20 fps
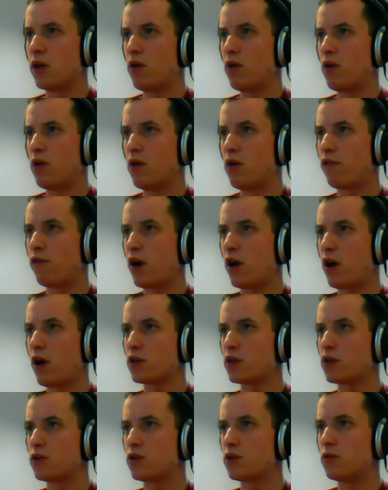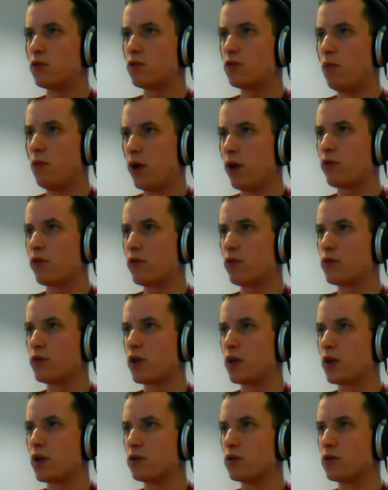are fractional
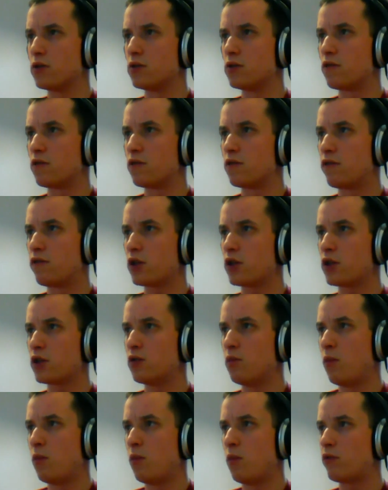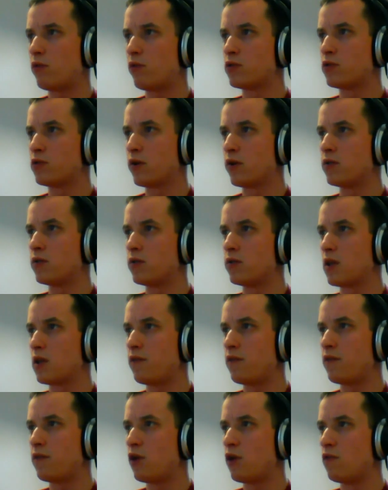microseconds, the fractional microseconds
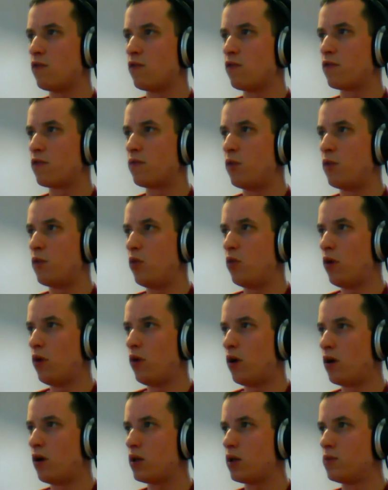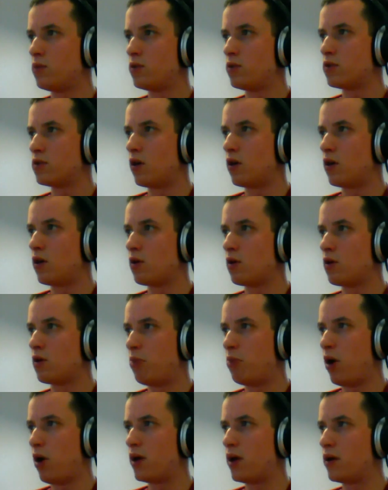left over from all arguments are
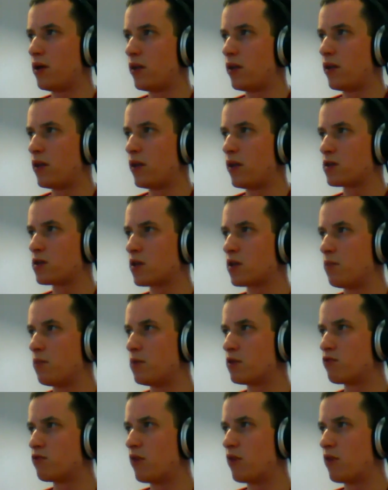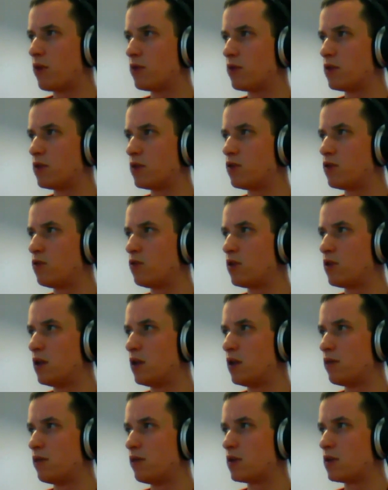combined and their sum is rounded to the
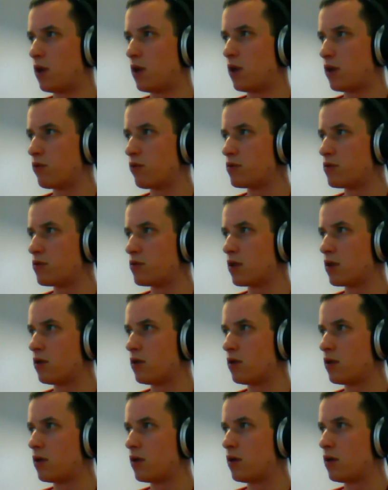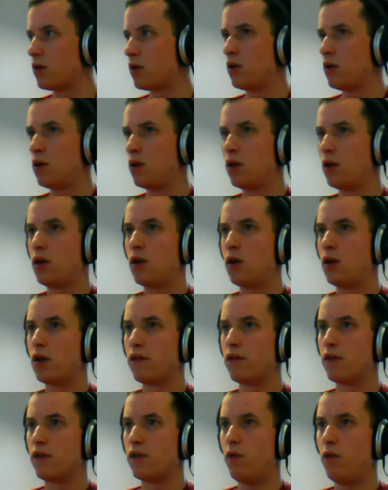nearest microsecond.
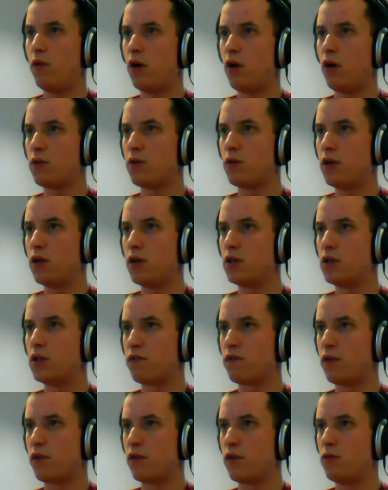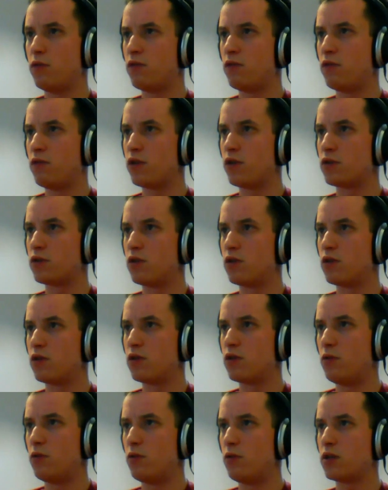If no argument is a float, the conversion and
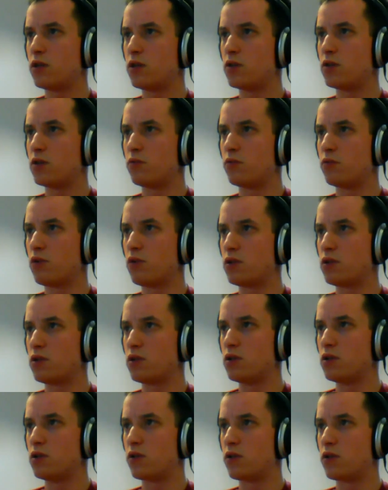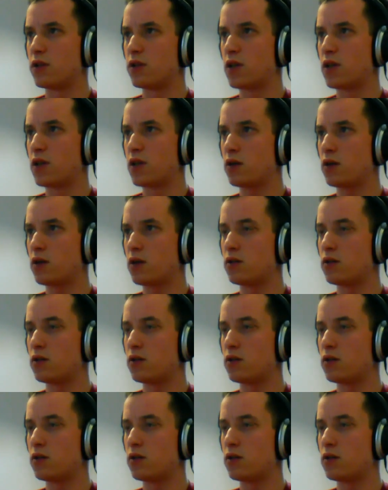normalization processes are exact.